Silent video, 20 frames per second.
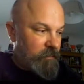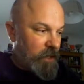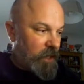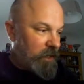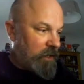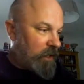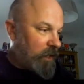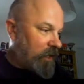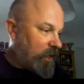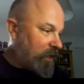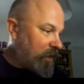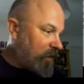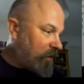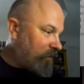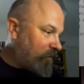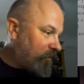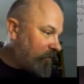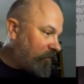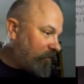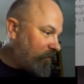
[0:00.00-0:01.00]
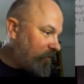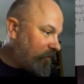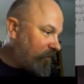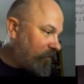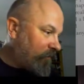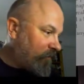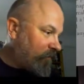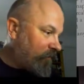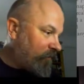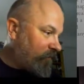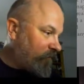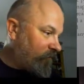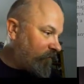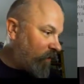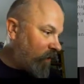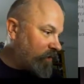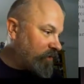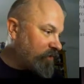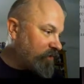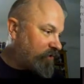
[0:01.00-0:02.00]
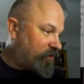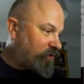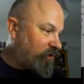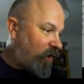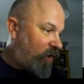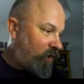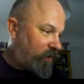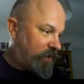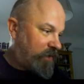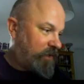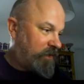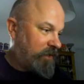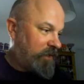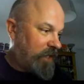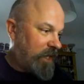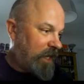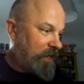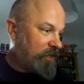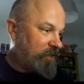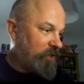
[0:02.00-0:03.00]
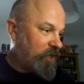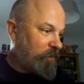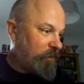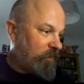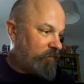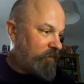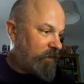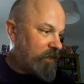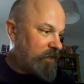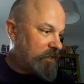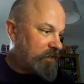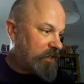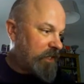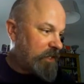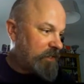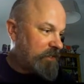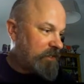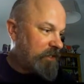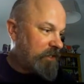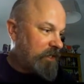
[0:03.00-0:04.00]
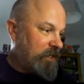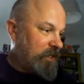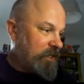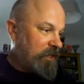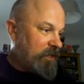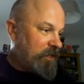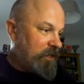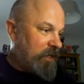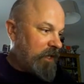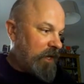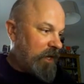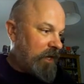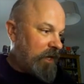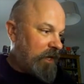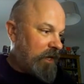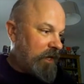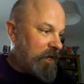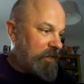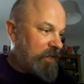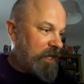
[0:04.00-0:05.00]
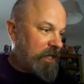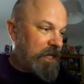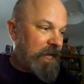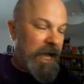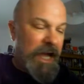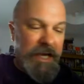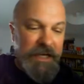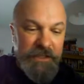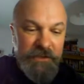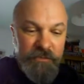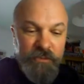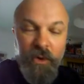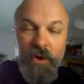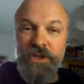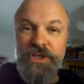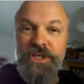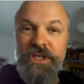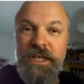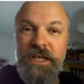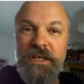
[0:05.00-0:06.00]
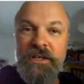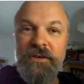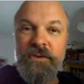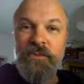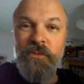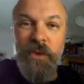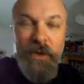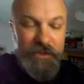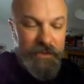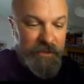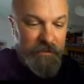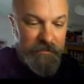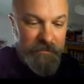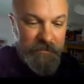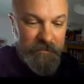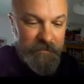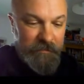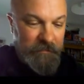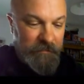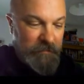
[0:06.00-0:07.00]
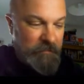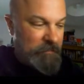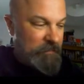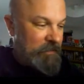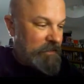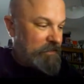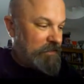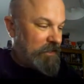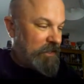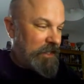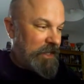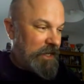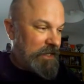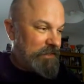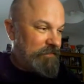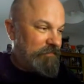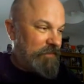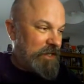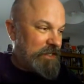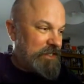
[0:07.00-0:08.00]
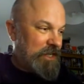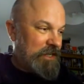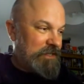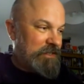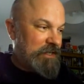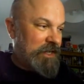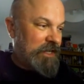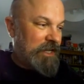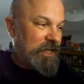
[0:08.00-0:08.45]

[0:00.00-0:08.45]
uh, Von Sock, how you doing, my friend? Says uh, their cat is watching with them. So that is fantastic.